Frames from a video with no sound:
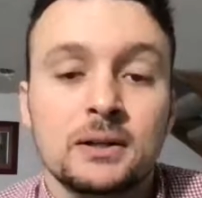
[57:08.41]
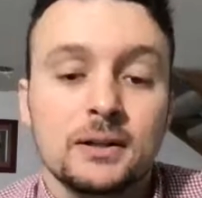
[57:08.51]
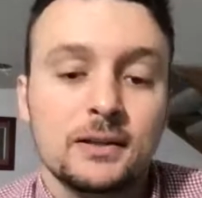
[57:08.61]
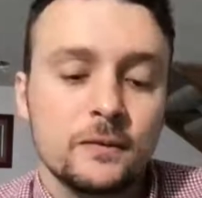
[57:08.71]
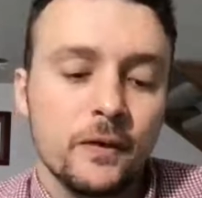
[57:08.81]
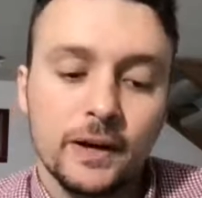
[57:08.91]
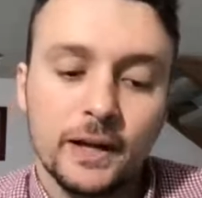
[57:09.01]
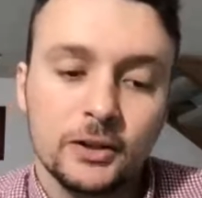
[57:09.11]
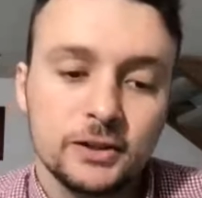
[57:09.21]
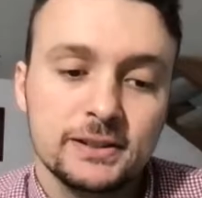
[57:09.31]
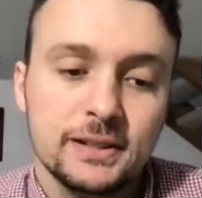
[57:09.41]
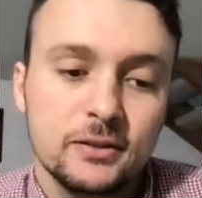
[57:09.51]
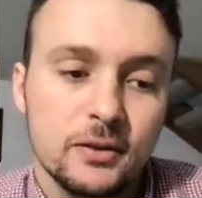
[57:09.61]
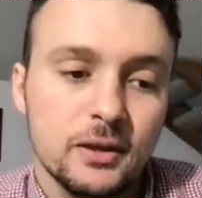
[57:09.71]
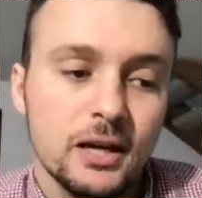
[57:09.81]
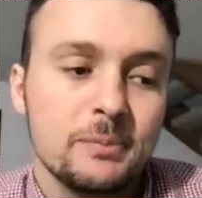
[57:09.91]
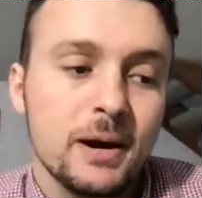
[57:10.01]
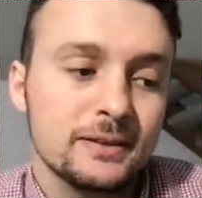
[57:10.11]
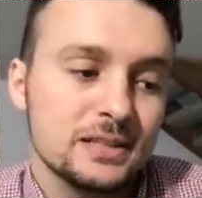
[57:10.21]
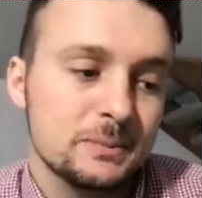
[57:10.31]
It's very interesting to think
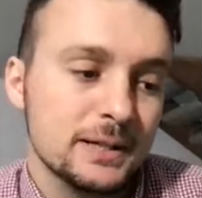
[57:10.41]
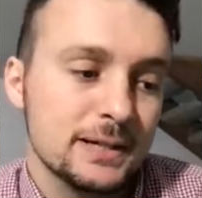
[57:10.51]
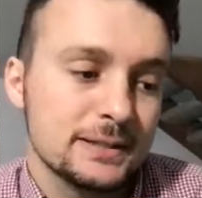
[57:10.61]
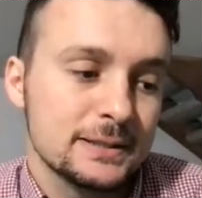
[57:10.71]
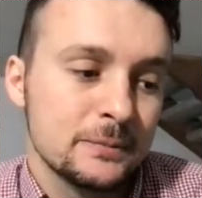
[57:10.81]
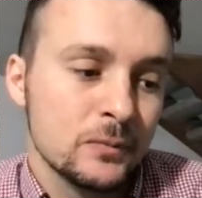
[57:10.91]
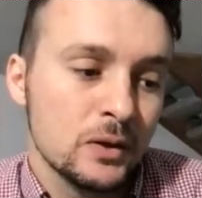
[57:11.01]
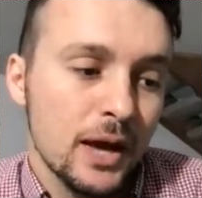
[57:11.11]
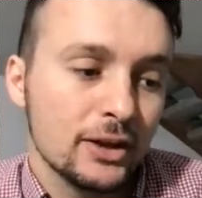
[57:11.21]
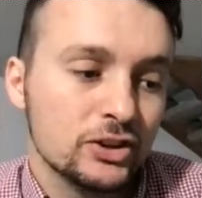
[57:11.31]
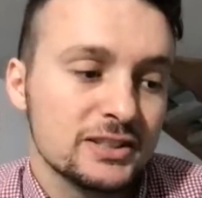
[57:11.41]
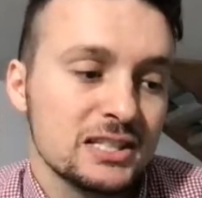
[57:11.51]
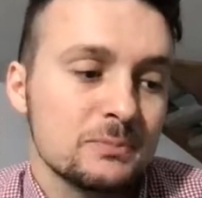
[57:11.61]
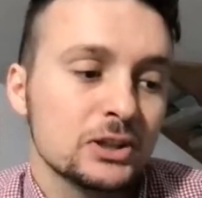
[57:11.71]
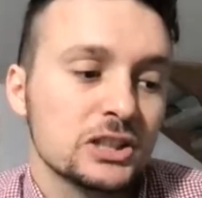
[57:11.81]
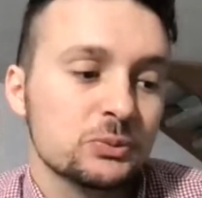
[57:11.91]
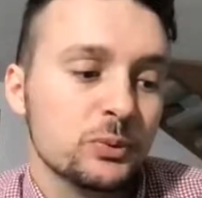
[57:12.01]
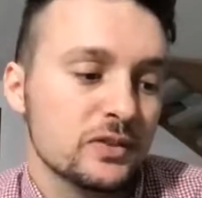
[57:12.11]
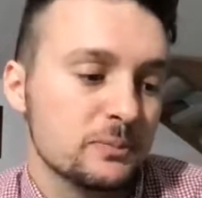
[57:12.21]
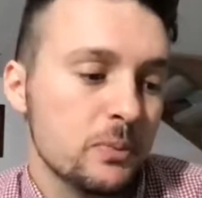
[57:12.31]
about this because just as much as
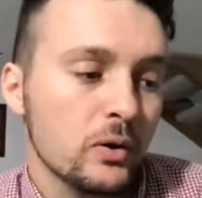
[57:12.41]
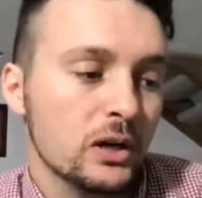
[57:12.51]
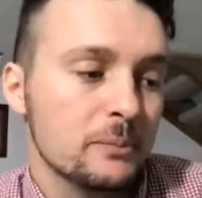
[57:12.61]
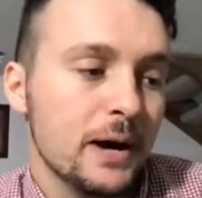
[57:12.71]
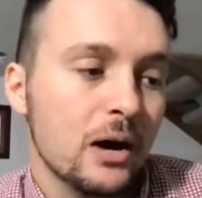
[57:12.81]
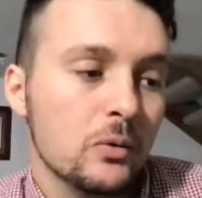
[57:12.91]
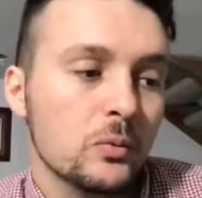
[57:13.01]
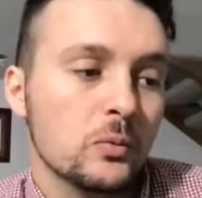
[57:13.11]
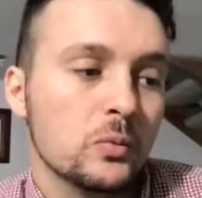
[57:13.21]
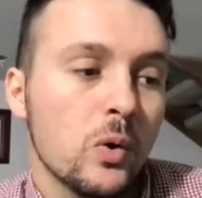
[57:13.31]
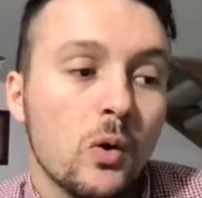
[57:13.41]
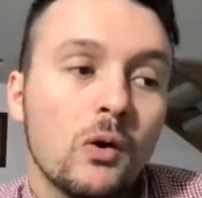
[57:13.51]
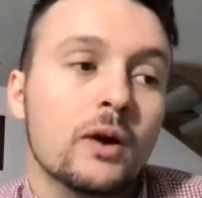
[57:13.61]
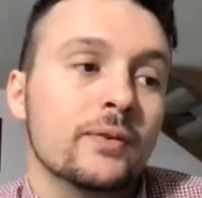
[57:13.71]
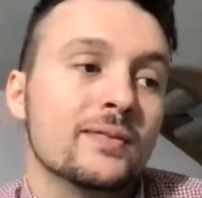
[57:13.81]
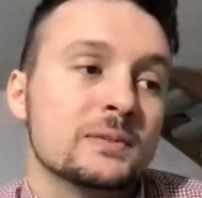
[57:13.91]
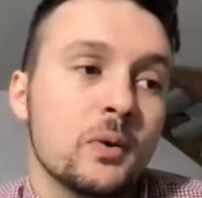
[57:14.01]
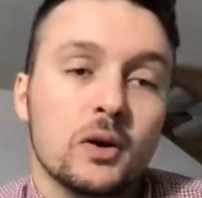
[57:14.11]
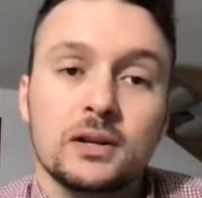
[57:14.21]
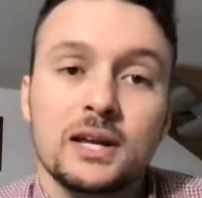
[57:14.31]
we've spoken about war and we've
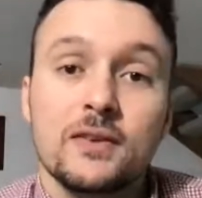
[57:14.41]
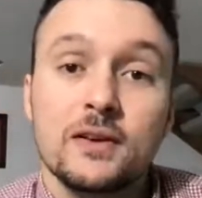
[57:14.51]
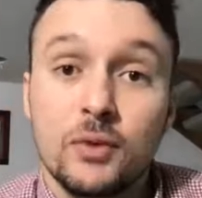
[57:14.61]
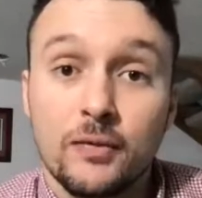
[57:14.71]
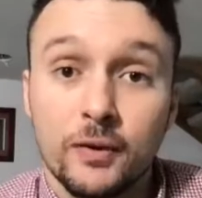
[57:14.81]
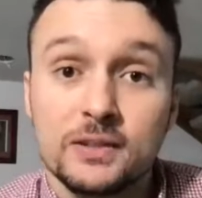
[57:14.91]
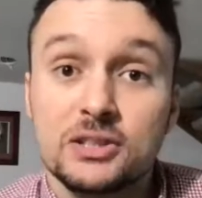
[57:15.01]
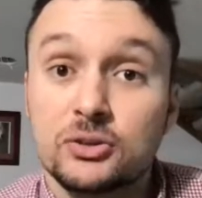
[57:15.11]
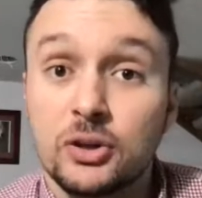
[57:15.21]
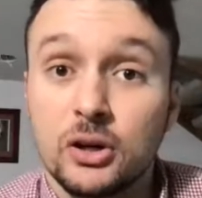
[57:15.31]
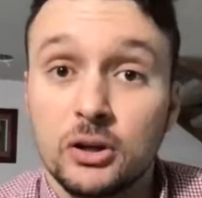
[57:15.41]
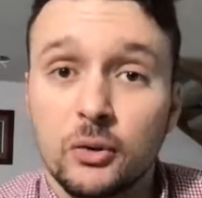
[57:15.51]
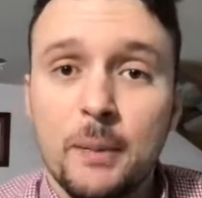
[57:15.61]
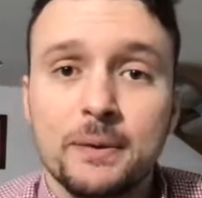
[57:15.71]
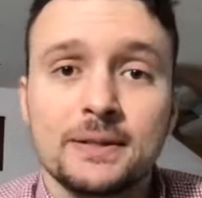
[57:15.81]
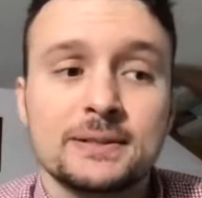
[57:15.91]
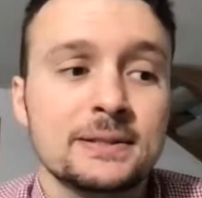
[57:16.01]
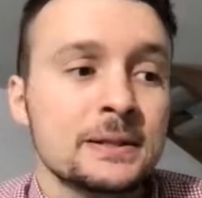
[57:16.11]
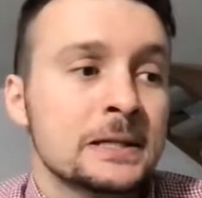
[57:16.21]
spoken even referencing nuclear weapons,